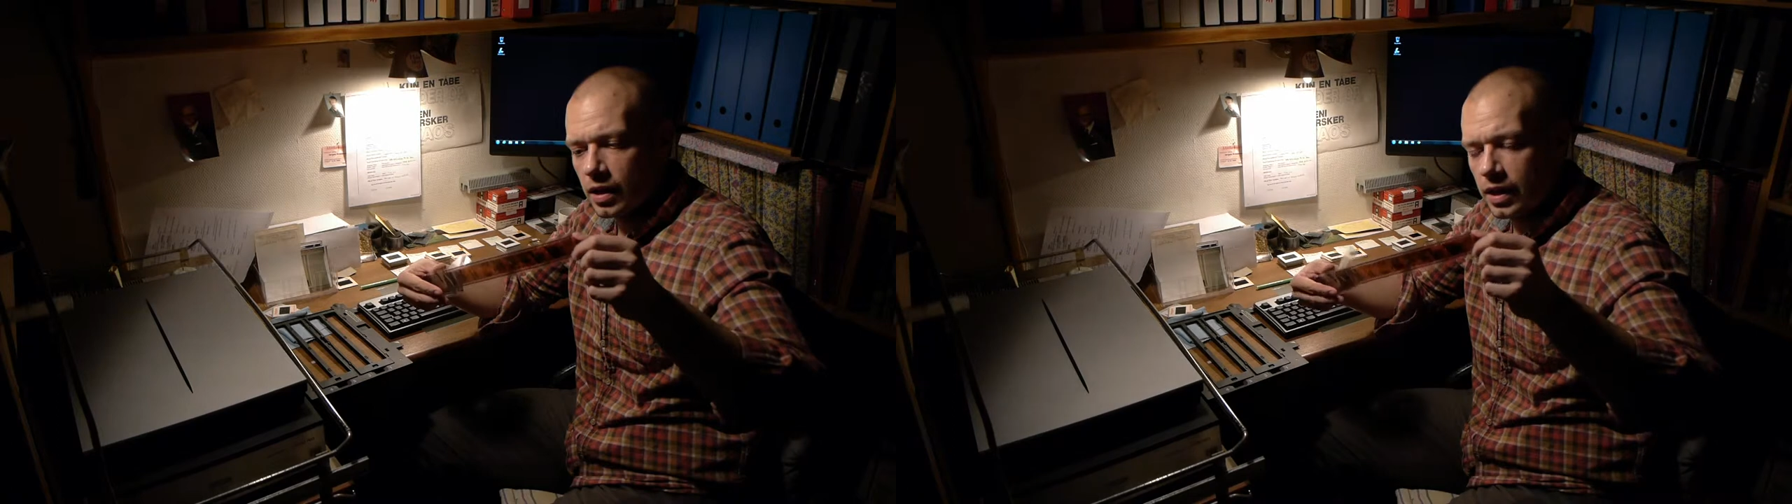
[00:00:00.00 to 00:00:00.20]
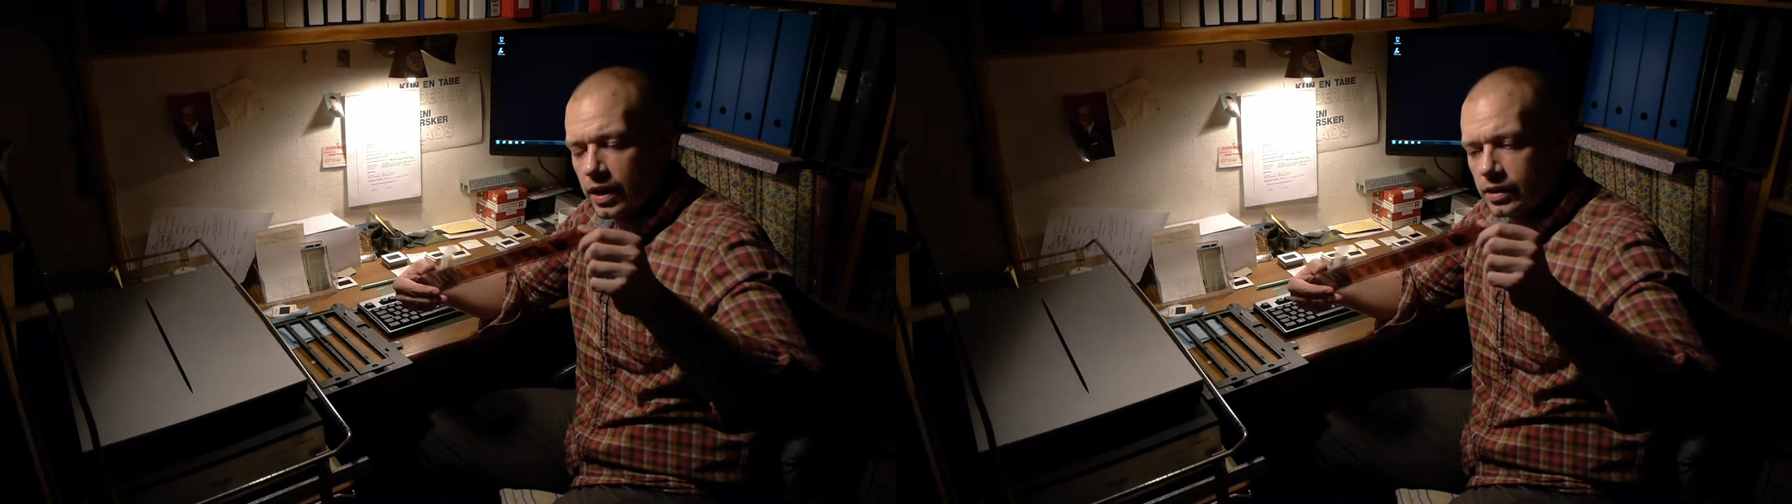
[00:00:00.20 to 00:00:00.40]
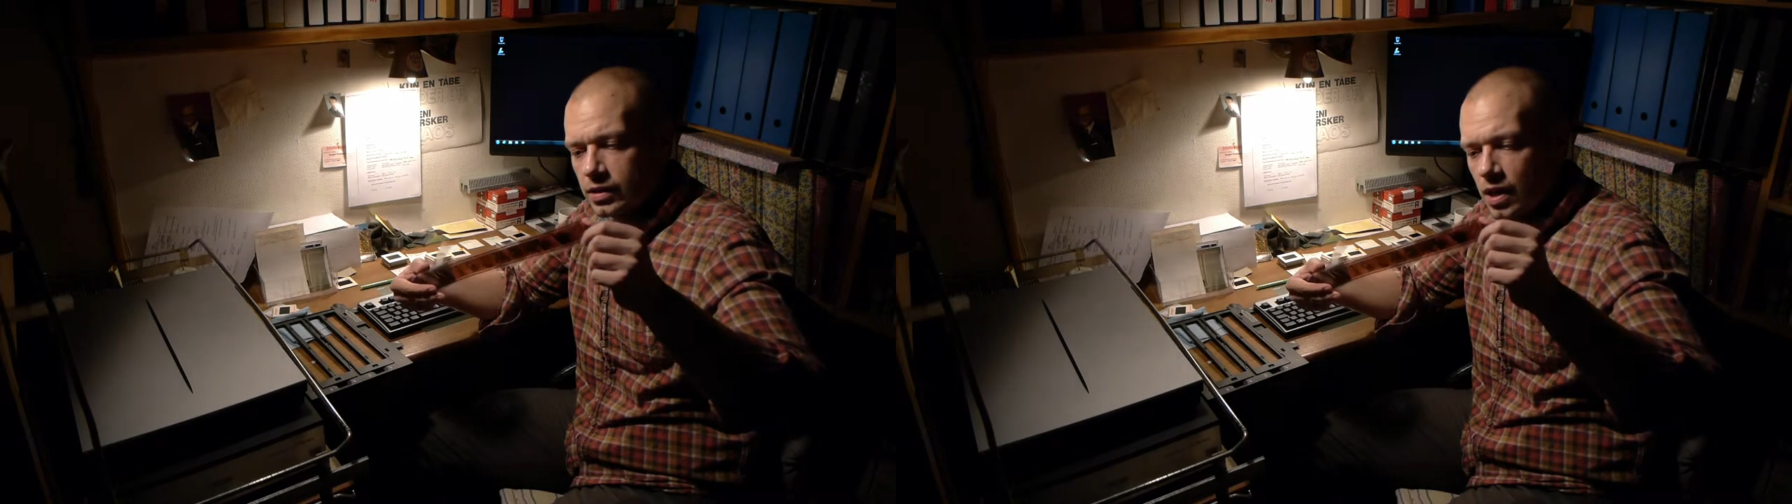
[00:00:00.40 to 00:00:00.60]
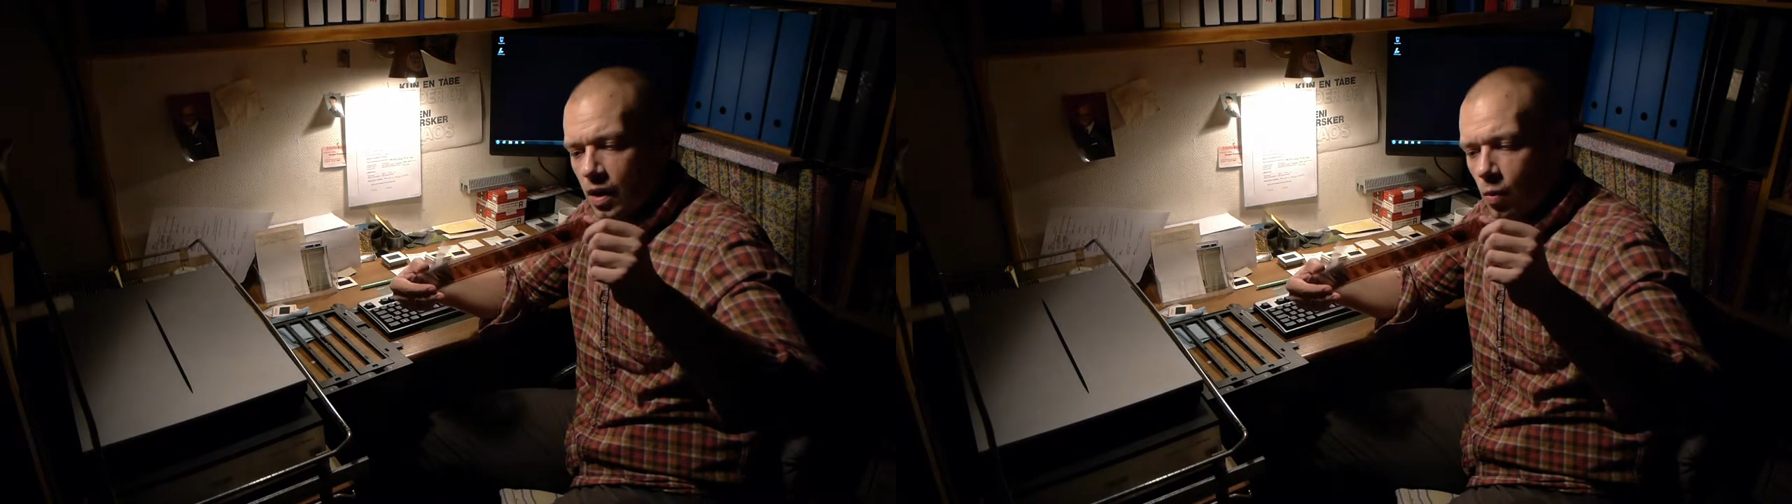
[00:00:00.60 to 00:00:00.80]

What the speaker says: Ektar